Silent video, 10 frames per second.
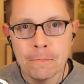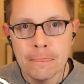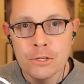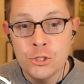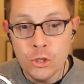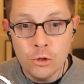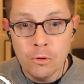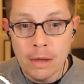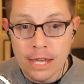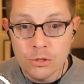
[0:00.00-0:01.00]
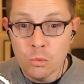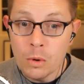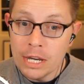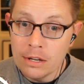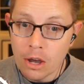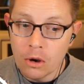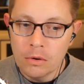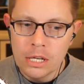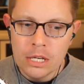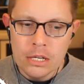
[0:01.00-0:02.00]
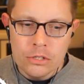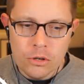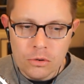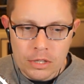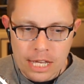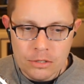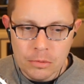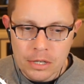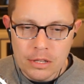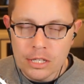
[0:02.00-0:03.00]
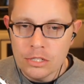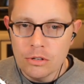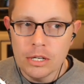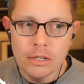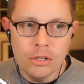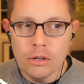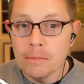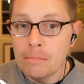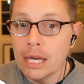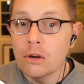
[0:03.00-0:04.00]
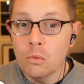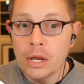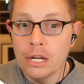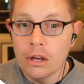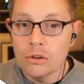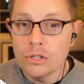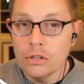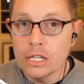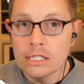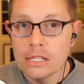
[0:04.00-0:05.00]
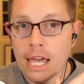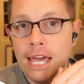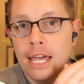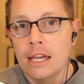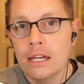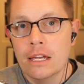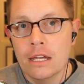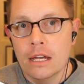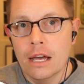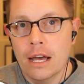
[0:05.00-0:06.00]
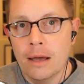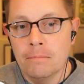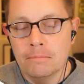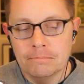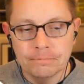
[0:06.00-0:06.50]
Zoom as a window. So that's one of the things you can pick a window. So you can say, I